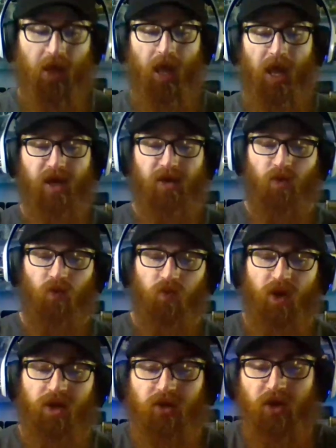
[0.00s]
And
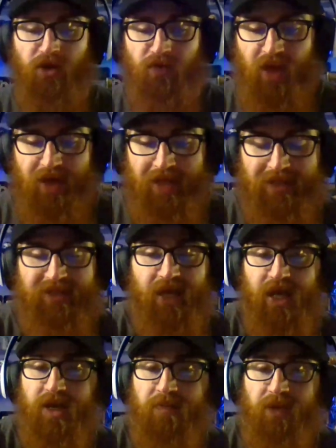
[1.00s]
we learn that his
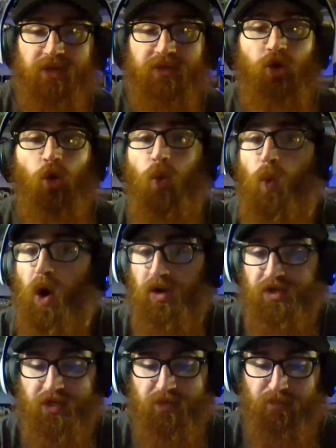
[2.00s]
name is
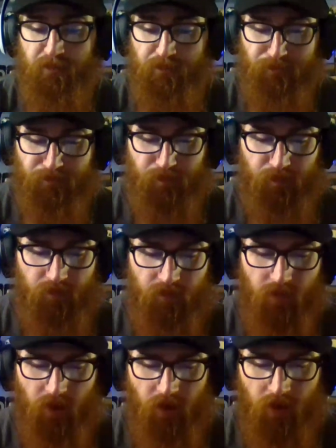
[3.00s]
Quantum.
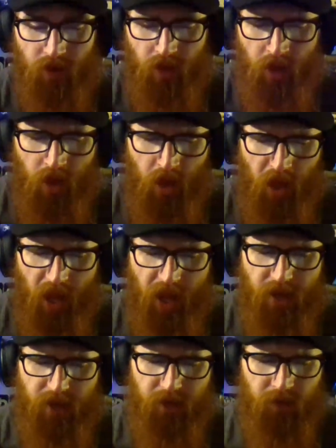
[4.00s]

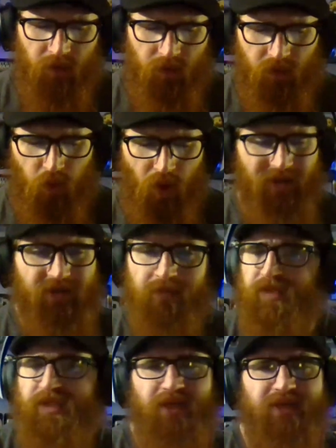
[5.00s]
And Quantum
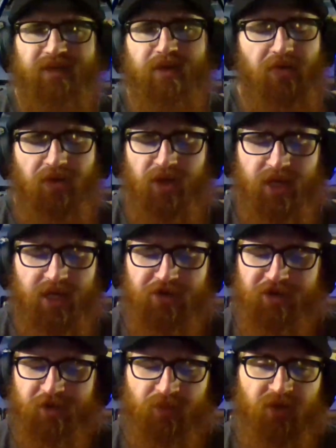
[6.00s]
says nothing. He
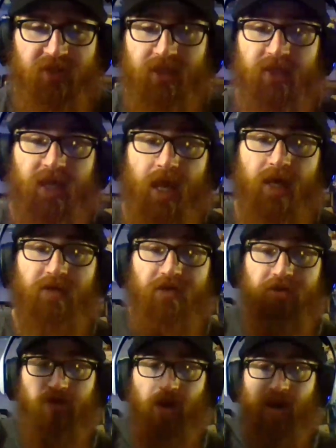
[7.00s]
just puts his hand
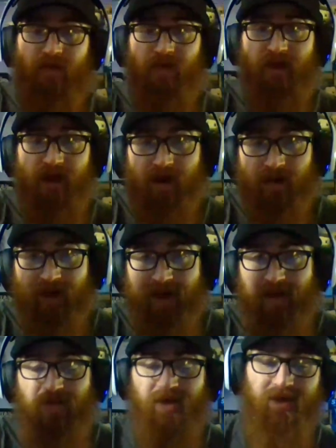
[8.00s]
straight in the air
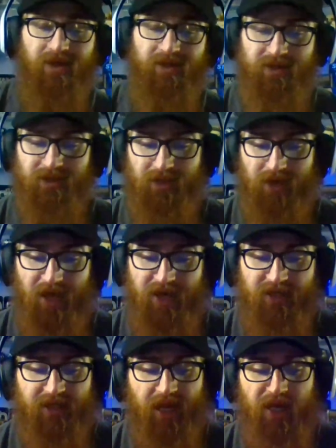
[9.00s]
like this, and
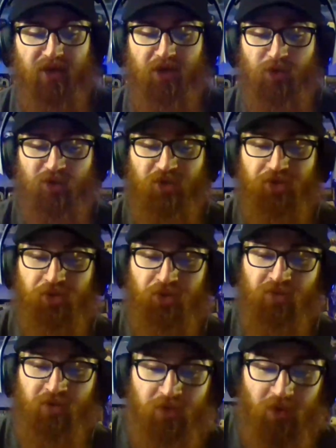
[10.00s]
his hand goes
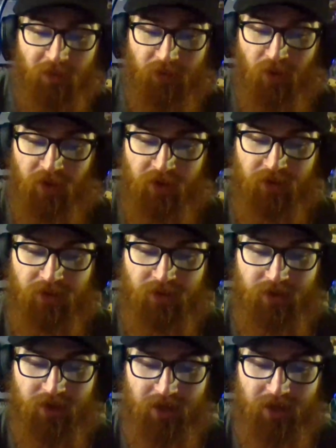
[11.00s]
through a portal